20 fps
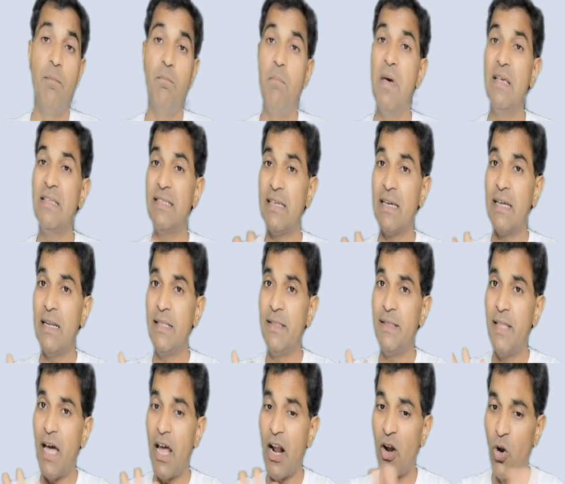Basically
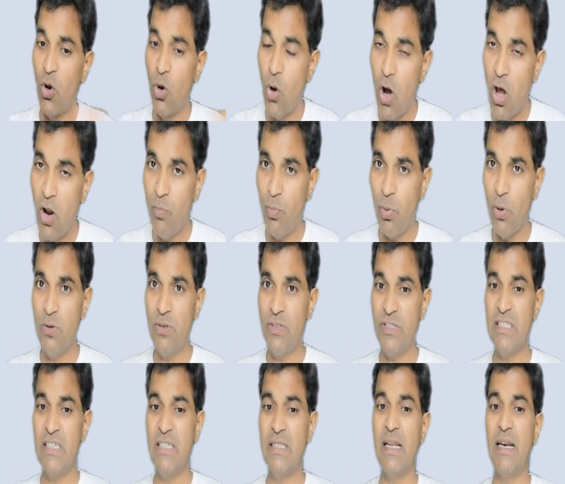they are
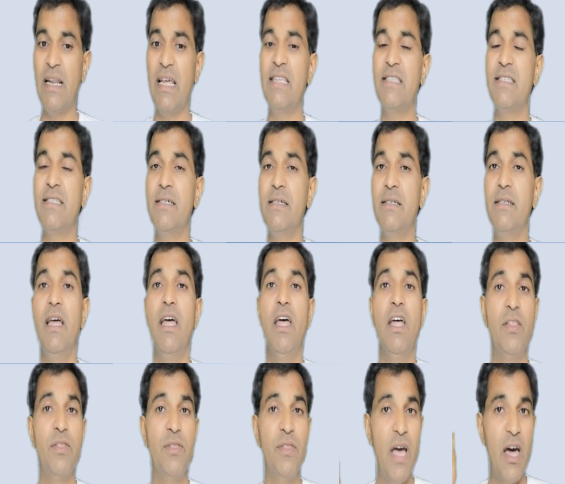non-polluting in the nature.
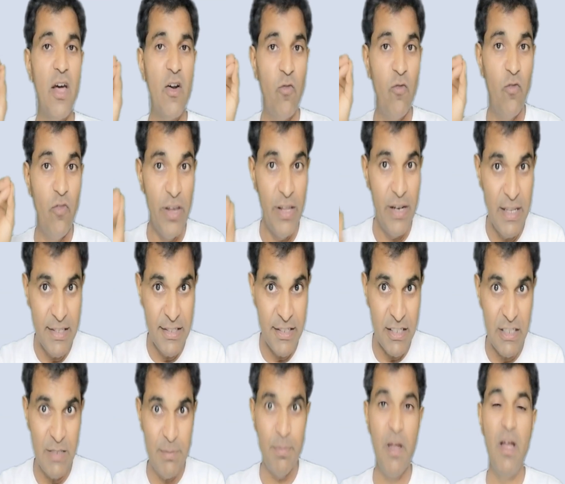They are very
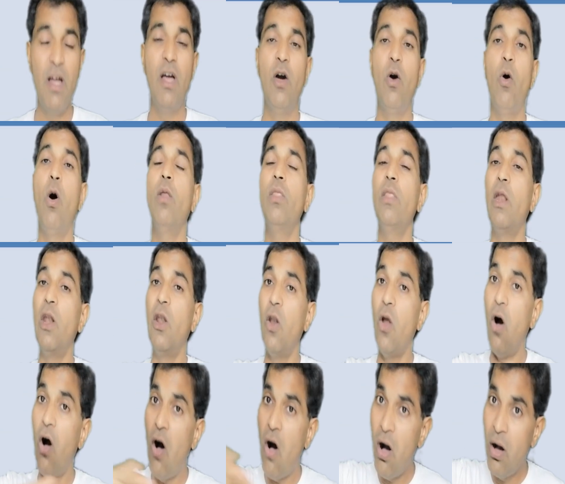cheap on the
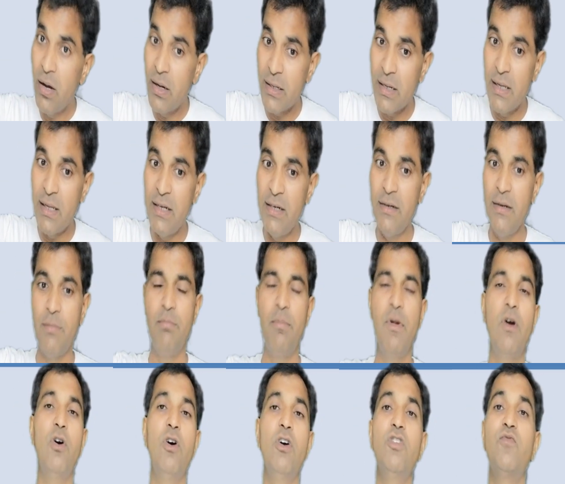long run,
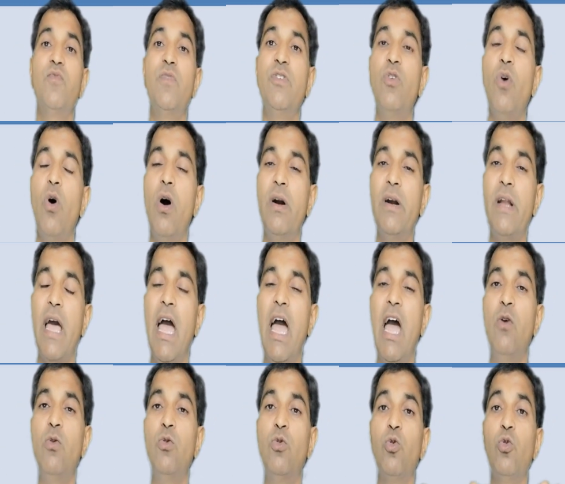because we don't
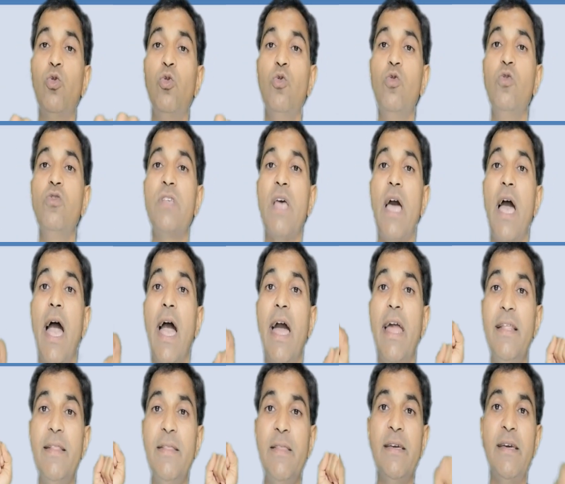have to use
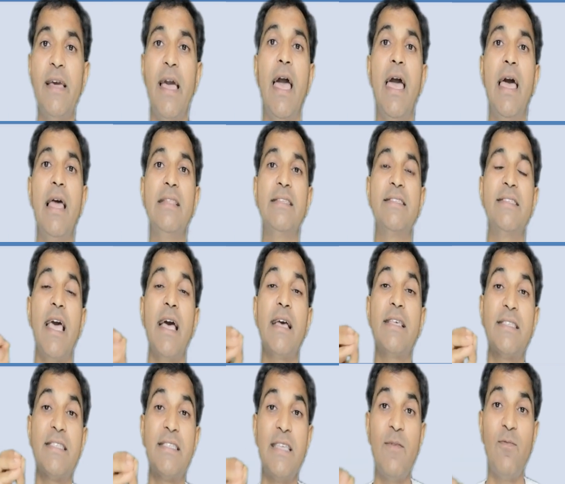anything else
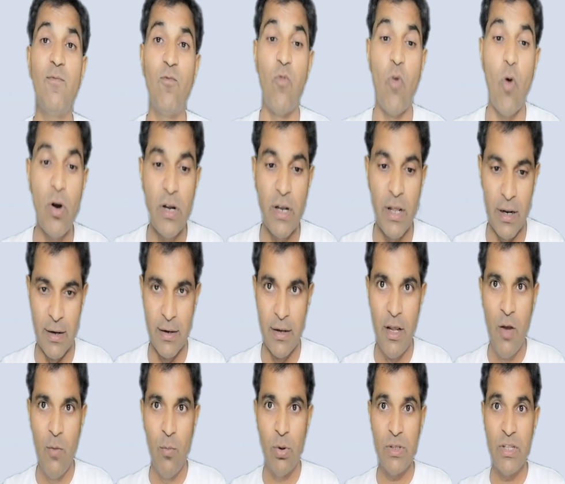except water
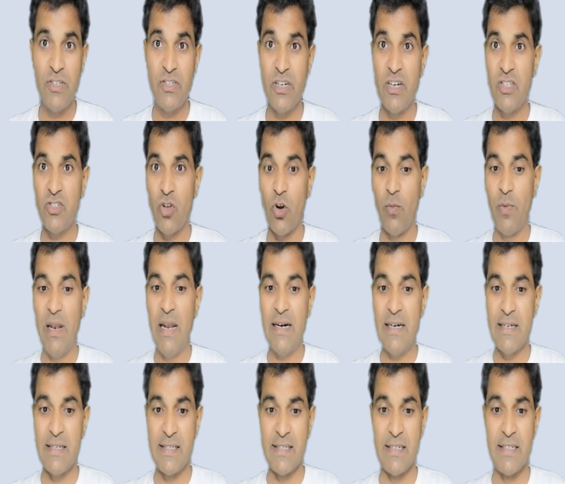for the generation of
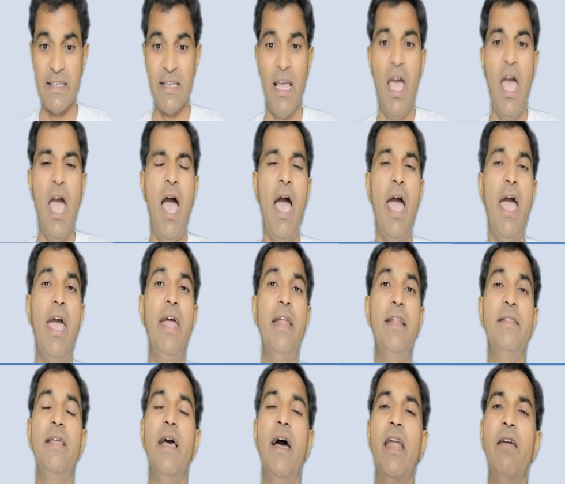electricity,
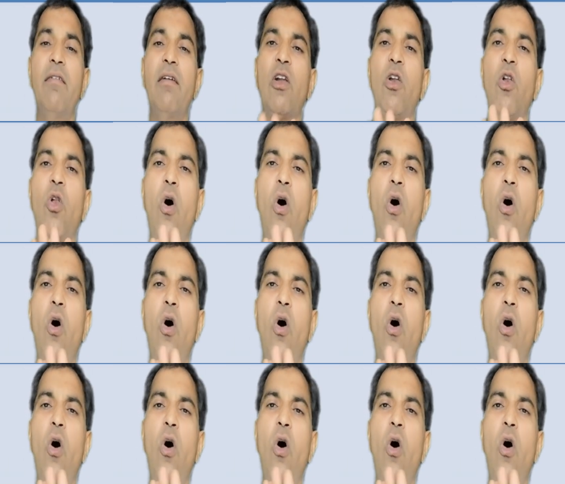and they are having